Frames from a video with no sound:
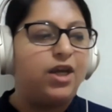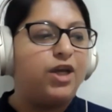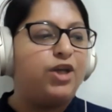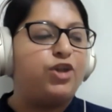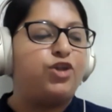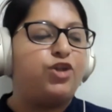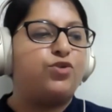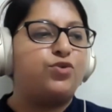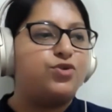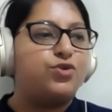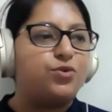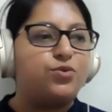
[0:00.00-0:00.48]

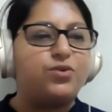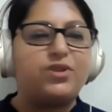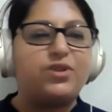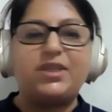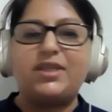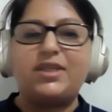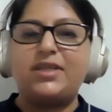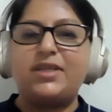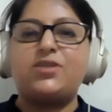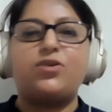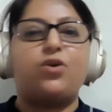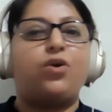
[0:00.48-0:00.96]
You do
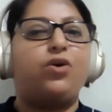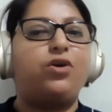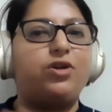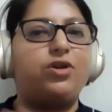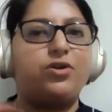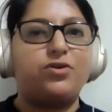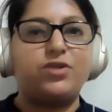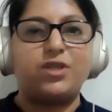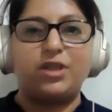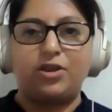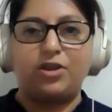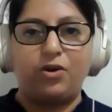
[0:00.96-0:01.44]
this, all your
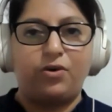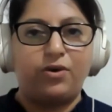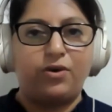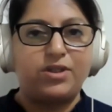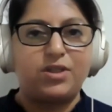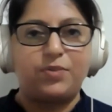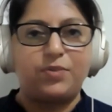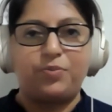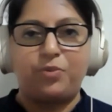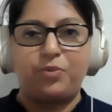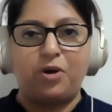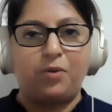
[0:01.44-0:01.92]

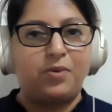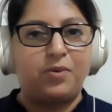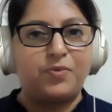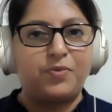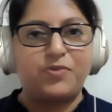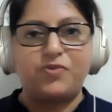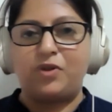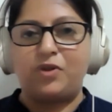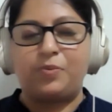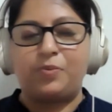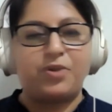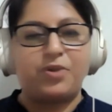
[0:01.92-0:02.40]
security
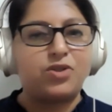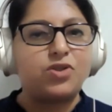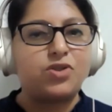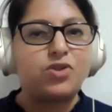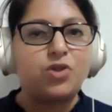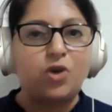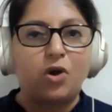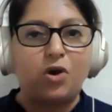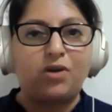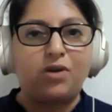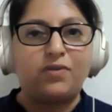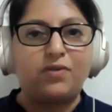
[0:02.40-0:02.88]
problems will be
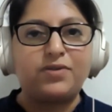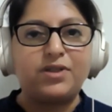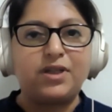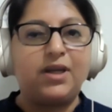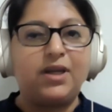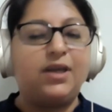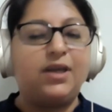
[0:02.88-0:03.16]
solved.